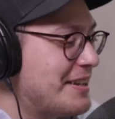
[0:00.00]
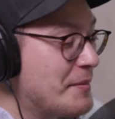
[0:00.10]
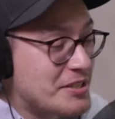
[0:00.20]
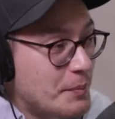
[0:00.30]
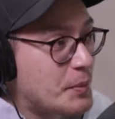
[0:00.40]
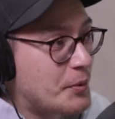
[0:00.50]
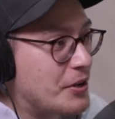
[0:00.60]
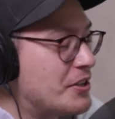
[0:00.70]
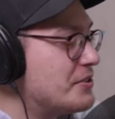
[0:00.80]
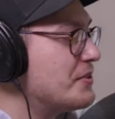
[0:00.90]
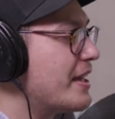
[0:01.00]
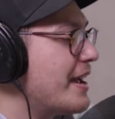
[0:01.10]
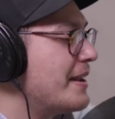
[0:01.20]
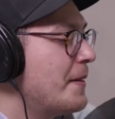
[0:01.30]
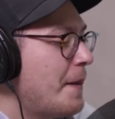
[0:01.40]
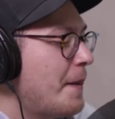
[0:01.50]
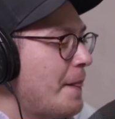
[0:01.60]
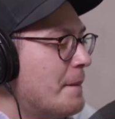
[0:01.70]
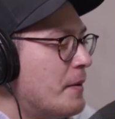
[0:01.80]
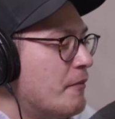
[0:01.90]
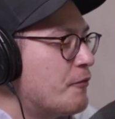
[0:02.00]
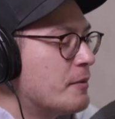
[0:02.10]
I mean, some people are going to do that, but for